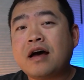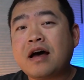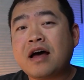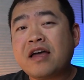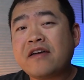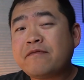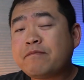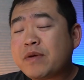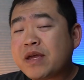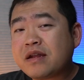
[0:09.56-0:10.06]

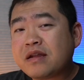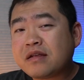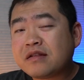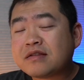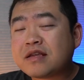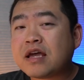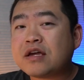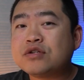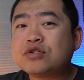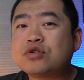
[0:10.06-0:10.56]
I've been
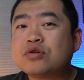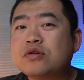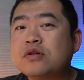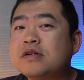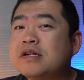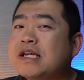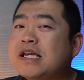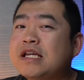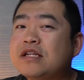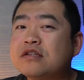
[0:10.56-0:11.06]

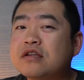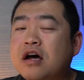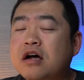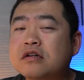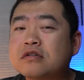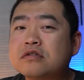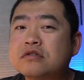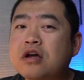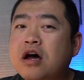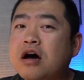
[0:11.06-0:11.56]
intentionally
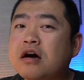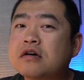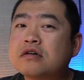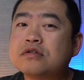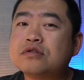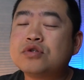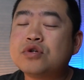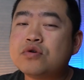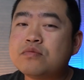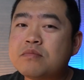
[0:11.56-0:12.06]
not
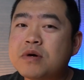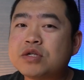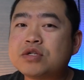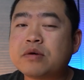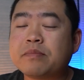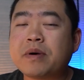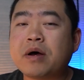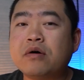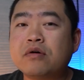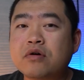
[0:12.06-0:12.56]
talk too
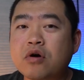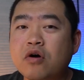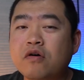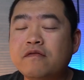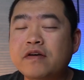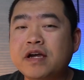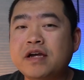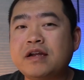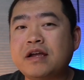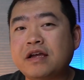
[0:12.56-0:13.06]
much about
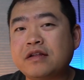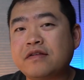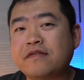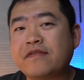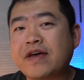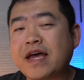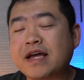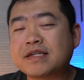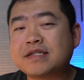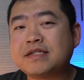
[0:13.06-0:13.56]
COVID and
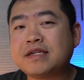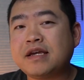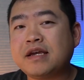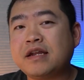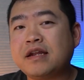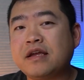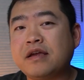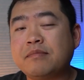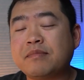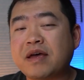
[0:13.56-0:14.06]
the
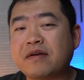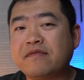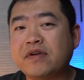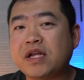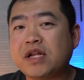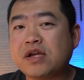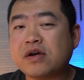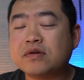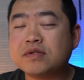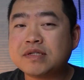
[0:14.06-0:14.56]
vaccine in my
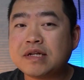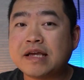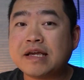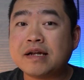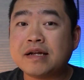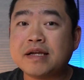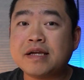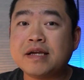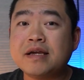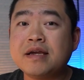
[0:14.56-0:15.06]
videos
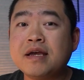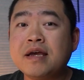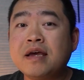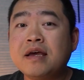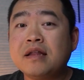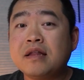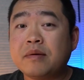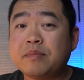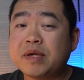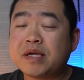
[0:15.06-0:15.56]
lately
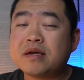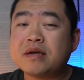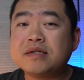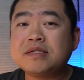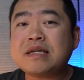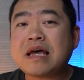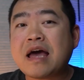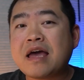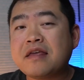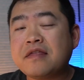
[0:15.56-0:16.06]

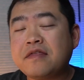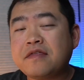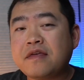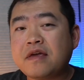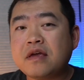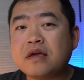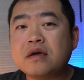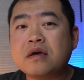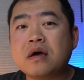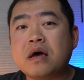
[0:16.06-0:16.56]
because I
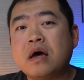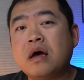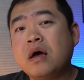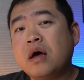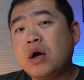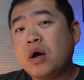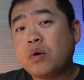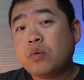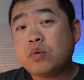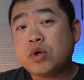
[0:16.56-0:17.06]
think
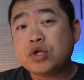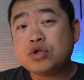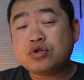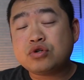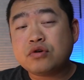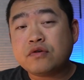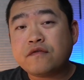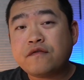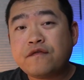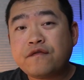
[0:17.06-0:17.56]
we
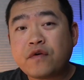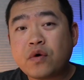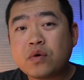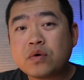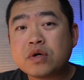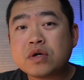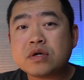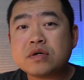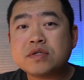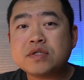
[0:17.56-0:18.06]
should
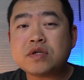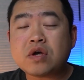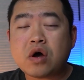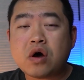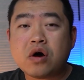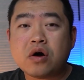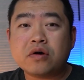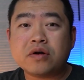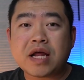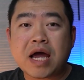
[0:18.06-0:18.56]
focus
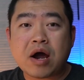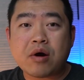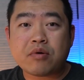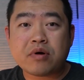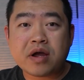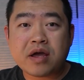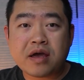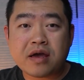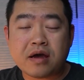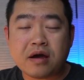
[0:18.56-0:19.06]
on
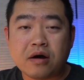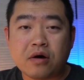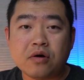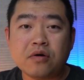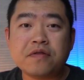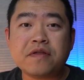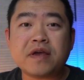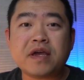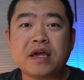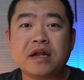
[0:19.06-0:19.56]
our
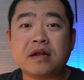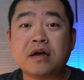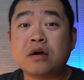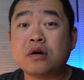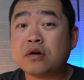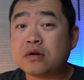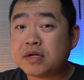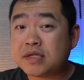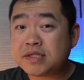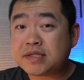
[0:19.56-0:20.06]
health in a
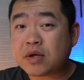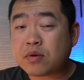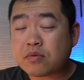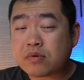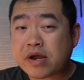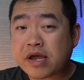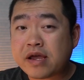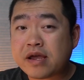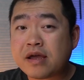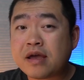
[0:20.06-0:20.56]
holistic
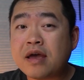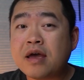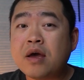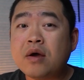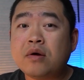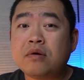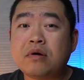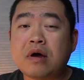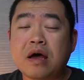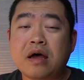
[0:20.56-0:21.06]
way
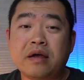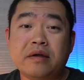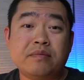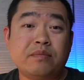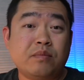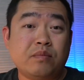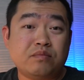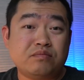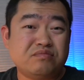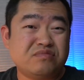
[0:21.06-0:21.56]

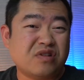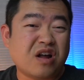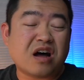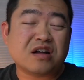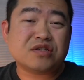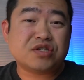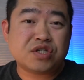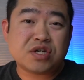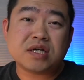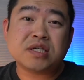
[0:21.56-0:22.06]
and
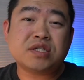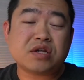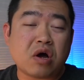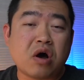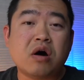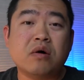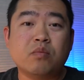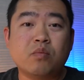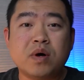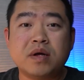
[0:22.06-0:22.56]
not just
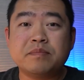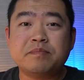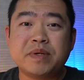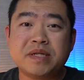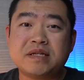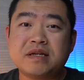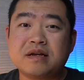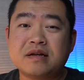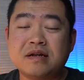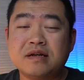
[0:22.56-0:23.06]
on one
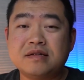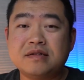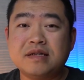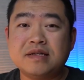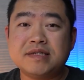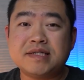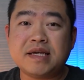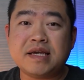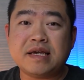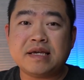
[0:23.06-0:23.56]
particular
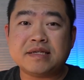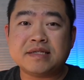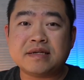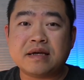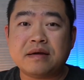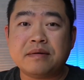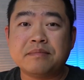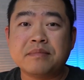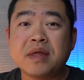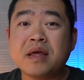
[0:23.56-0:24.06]
disease.